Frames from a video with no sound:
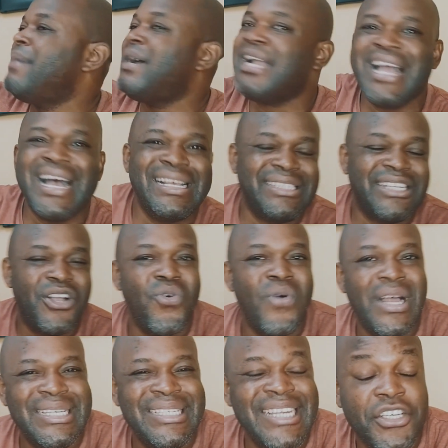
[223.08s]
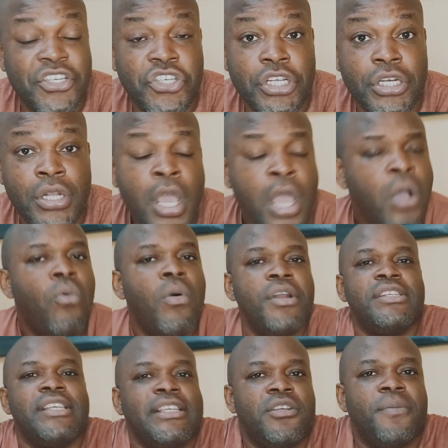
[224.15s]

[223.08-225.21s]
Magasco addiction. What is